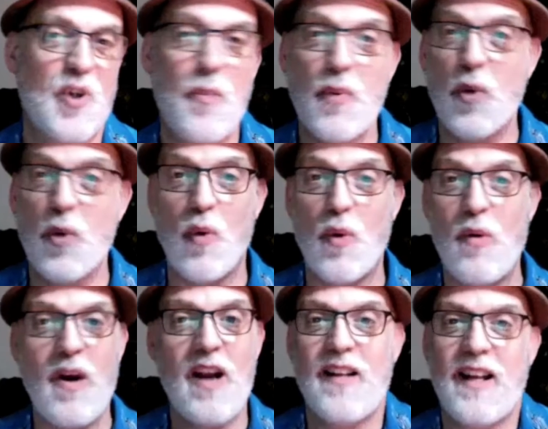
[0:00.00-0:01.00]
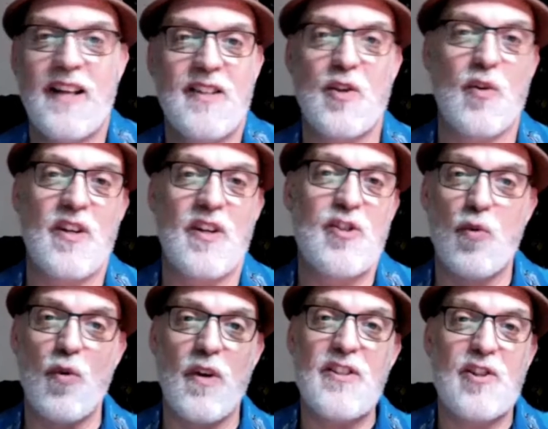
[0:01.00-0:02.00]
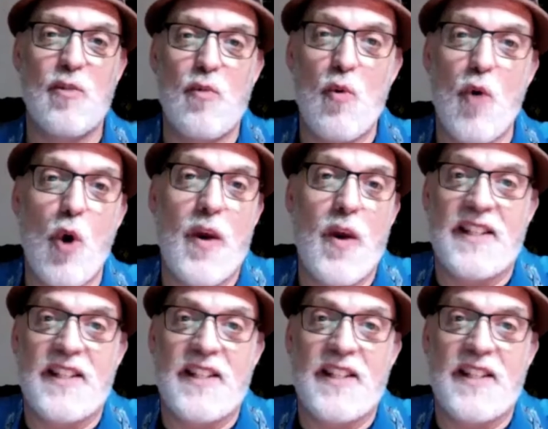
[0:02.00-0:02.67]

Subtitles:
woo, right? Like it's the woo-wooist.